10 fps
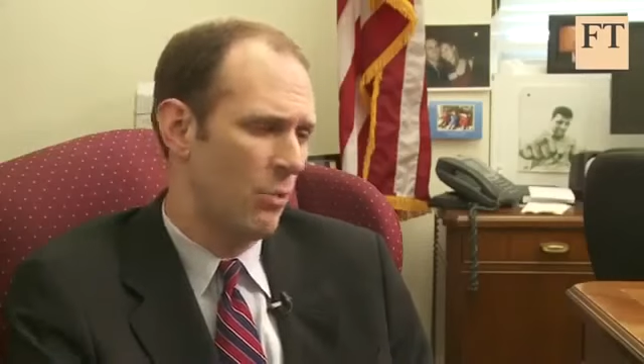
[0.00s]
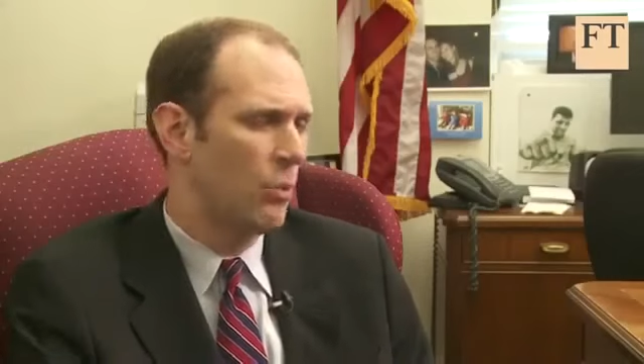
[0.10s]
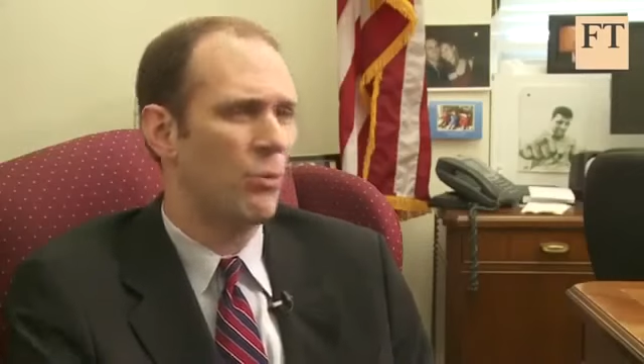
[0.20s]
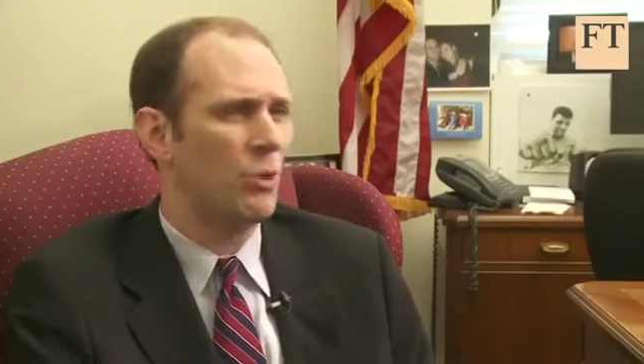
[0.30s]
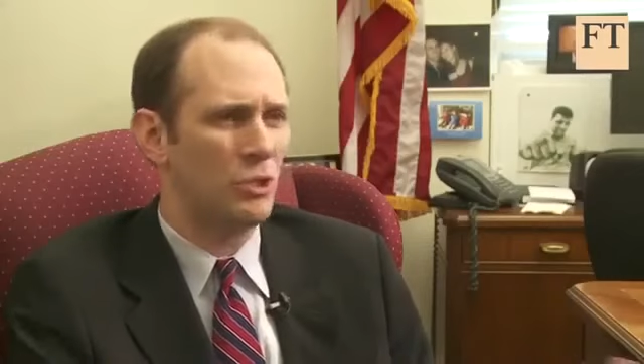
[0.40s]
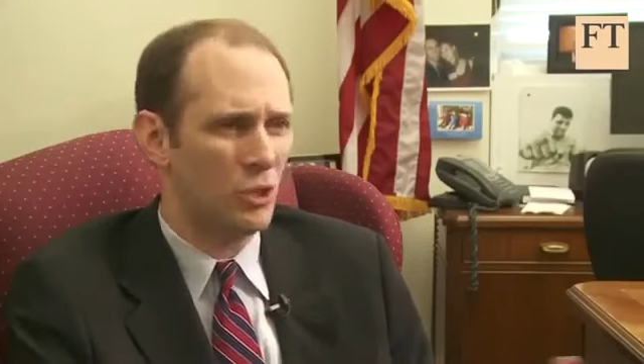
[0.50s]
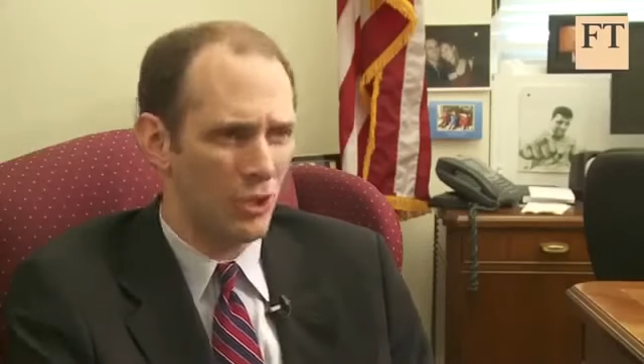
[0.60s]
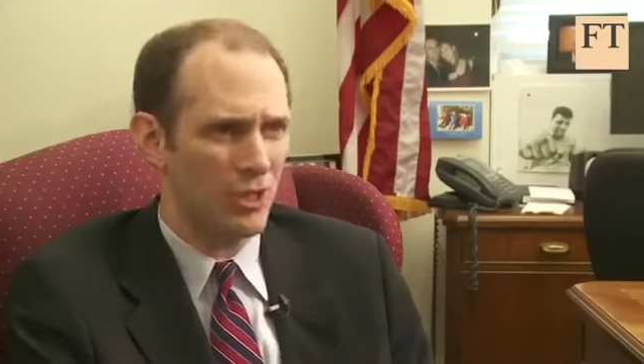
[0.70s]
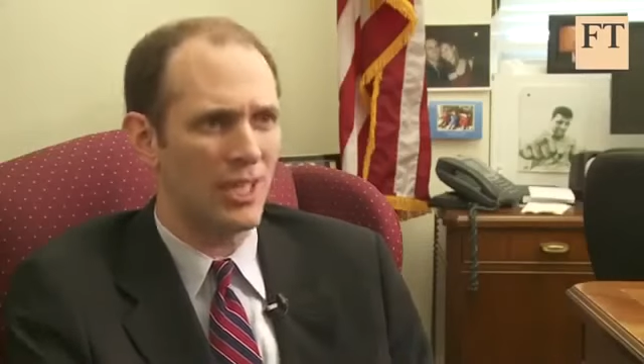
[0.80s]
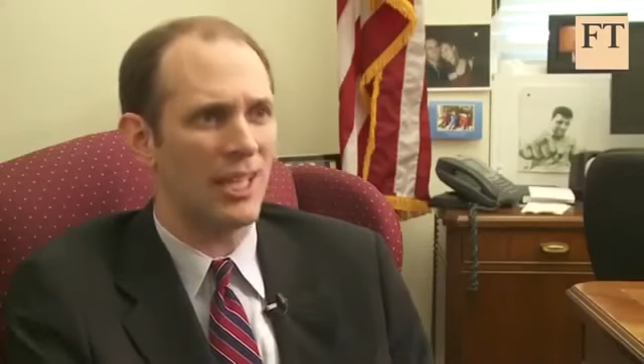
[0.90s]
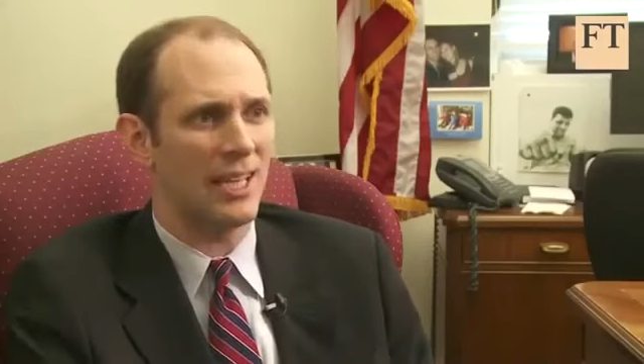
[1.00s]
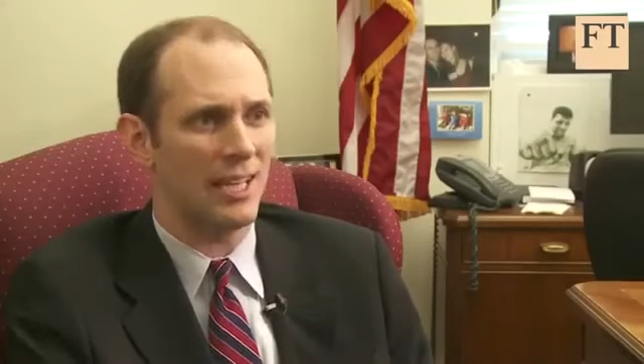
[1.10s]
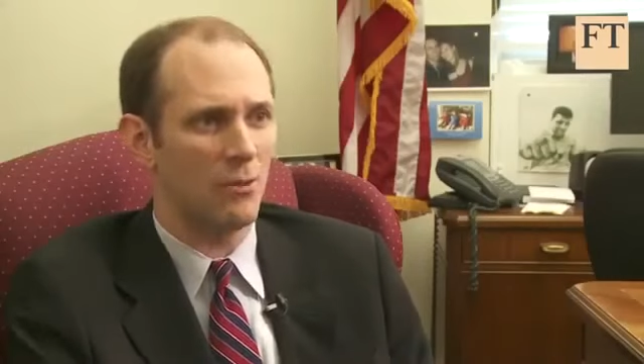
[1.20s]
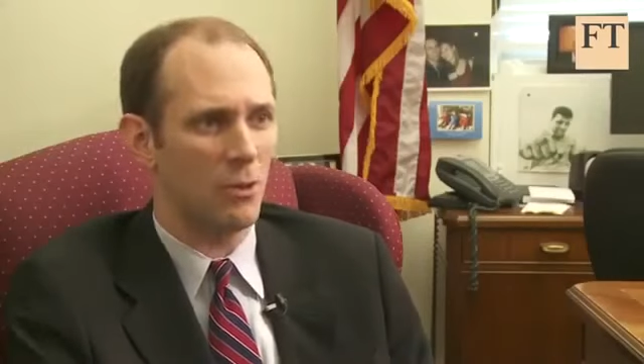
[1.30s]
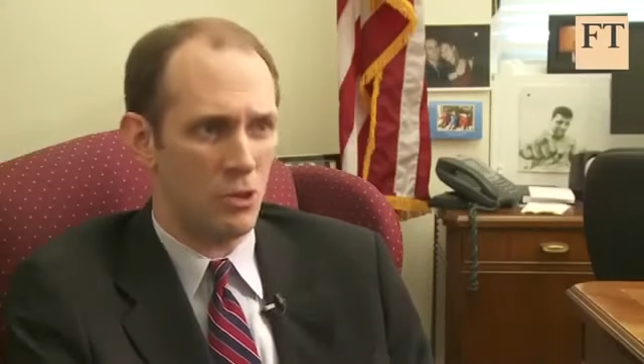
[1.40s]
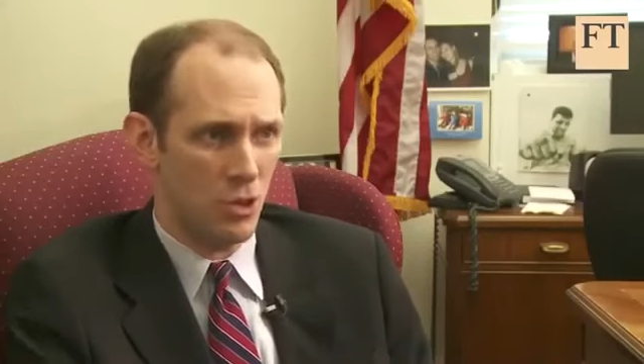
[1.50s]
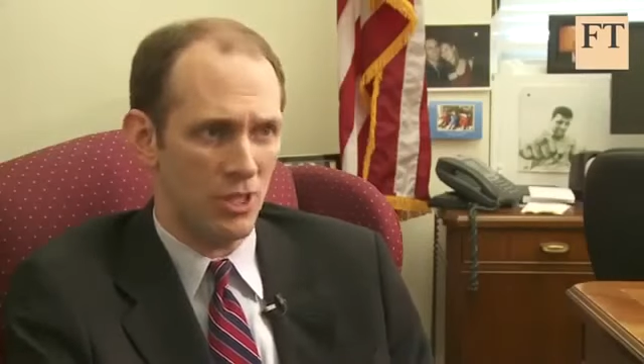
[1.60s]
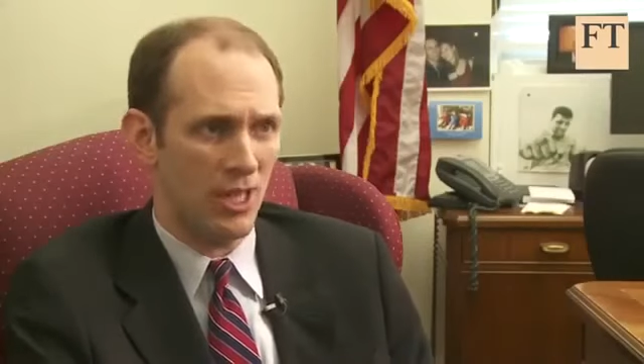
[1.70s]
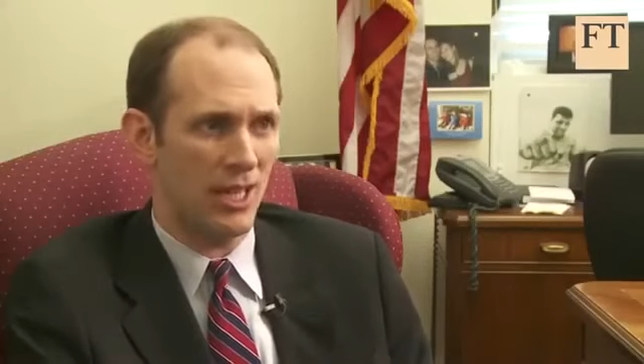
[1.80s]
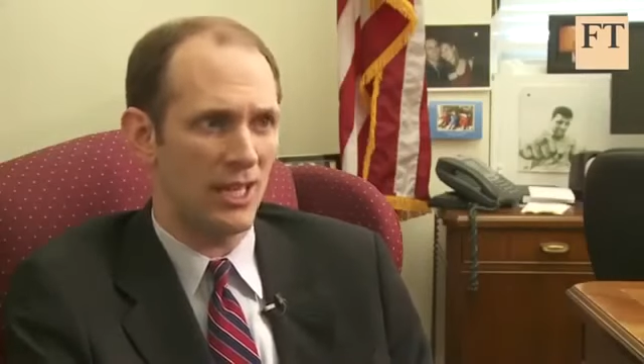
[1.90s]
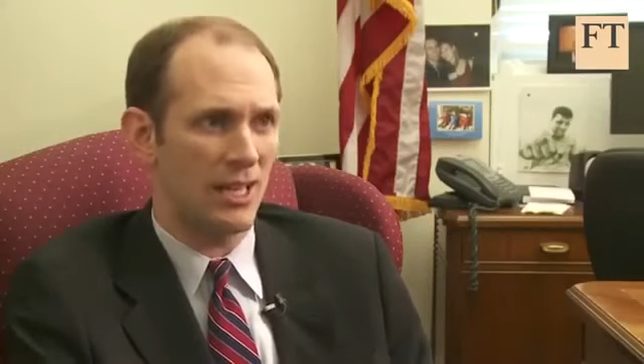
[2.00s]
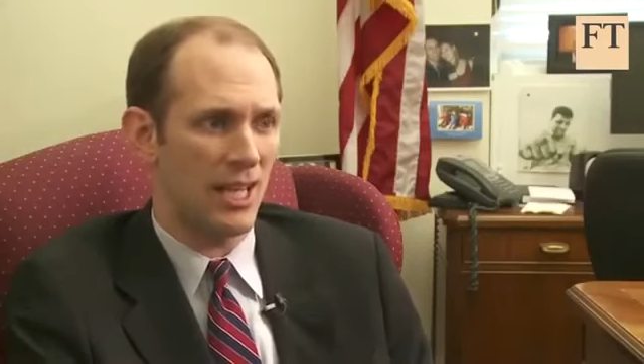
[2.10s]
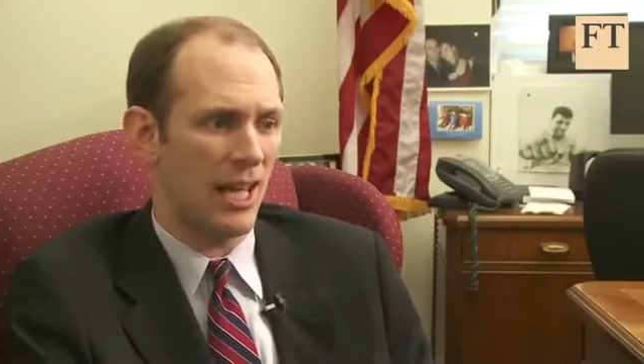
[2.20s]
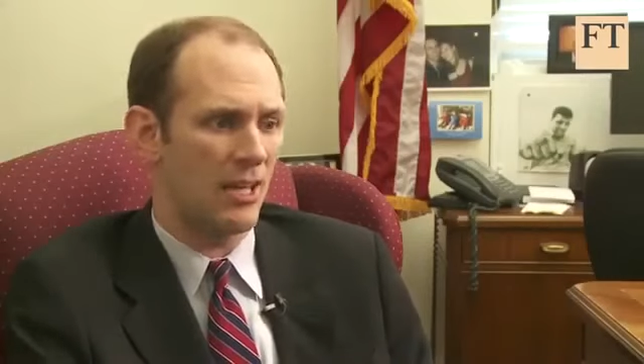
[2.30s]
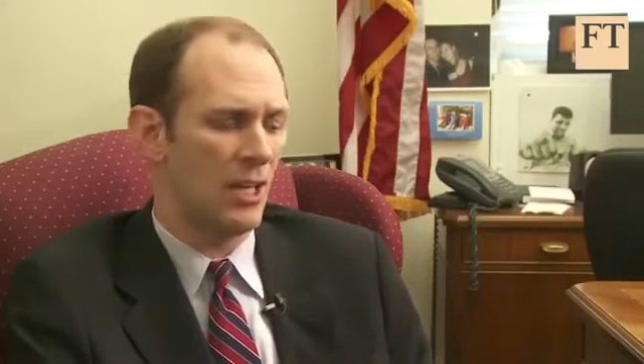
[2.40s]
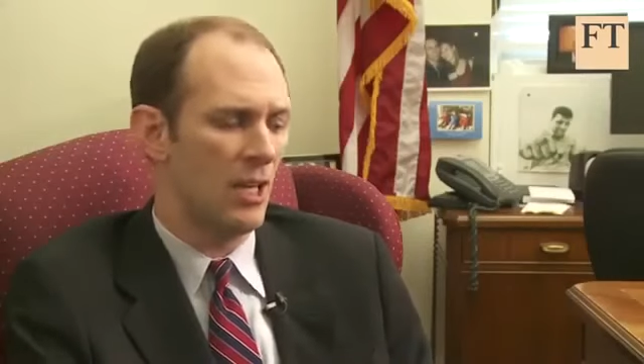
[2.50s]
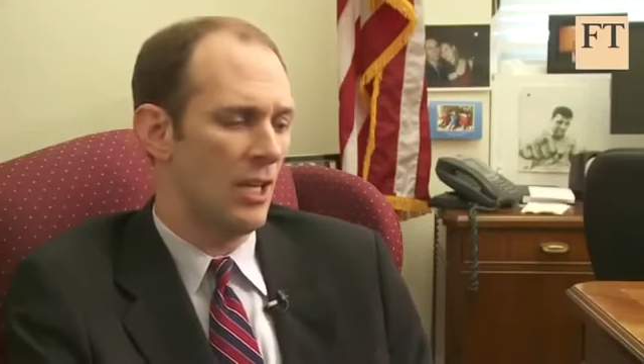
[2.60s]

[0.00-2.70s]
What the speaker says: We shouldn't get into that.